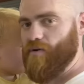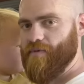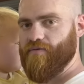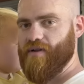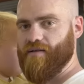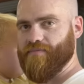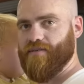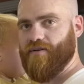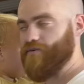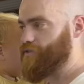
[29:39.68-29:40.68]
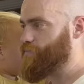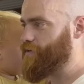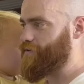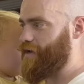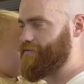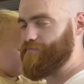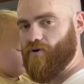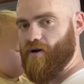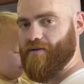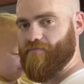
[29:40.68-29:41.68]
my middle names. I've got two middle names,
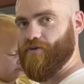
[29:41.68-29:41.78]
Brian and